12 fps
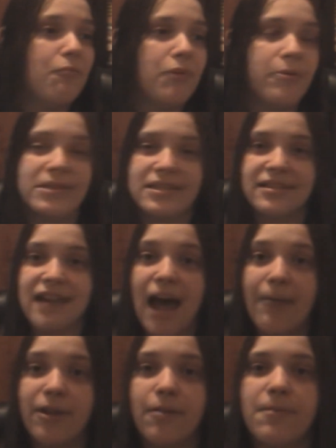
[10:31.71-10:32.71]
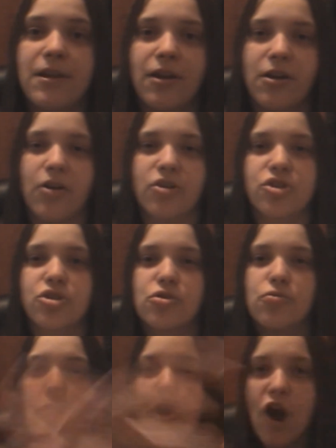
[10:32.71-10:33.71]
we would stop, there'd be a
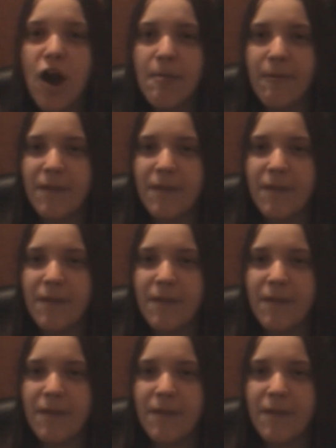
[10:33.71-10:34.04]
swarm